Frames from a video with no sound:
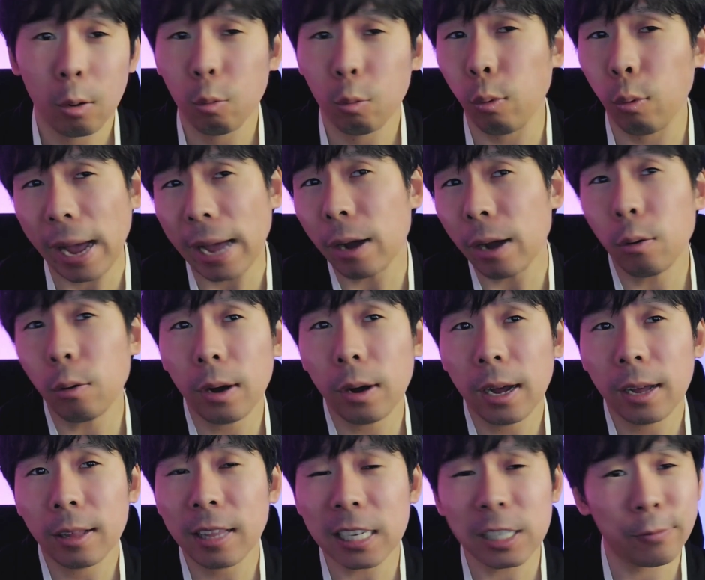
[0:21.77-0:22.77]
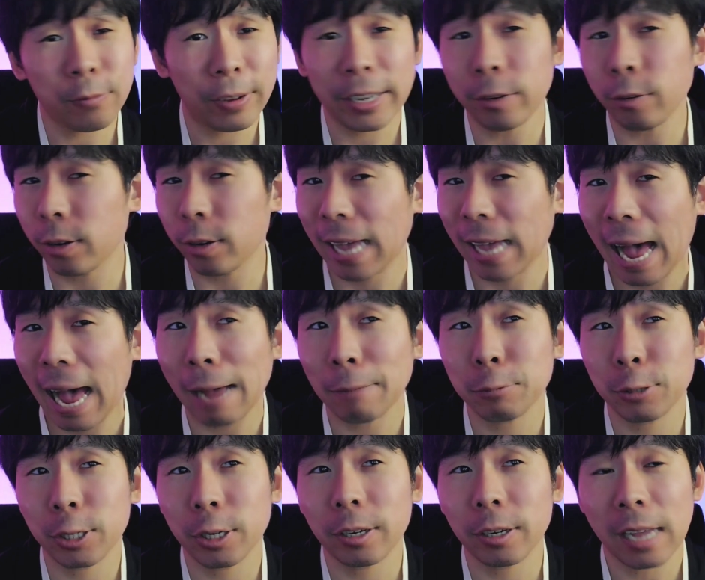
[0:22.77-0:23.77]
Well, this video
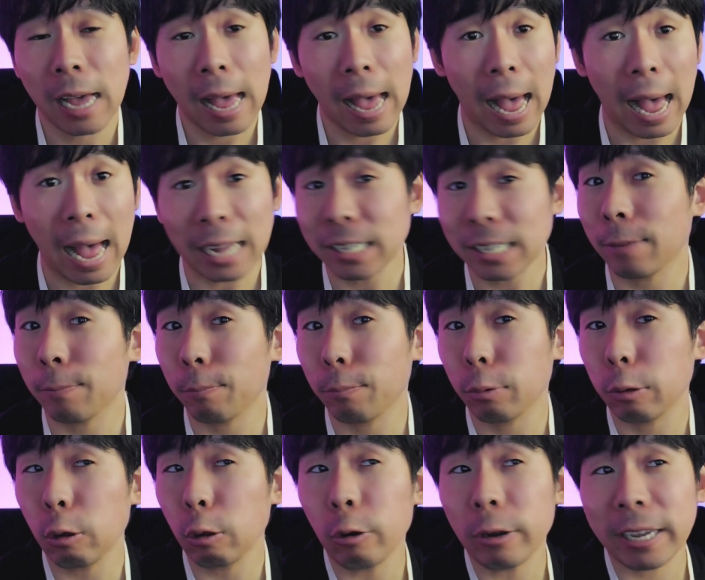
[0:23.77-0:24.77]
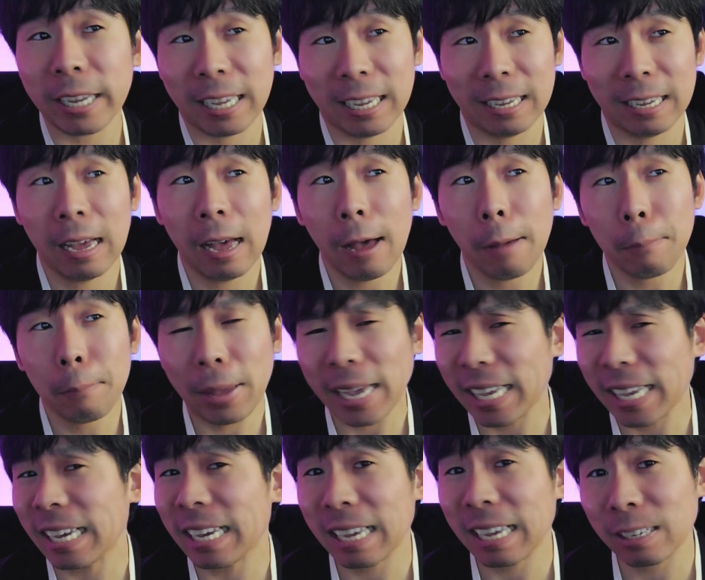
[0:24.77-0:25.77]
captured an employee picking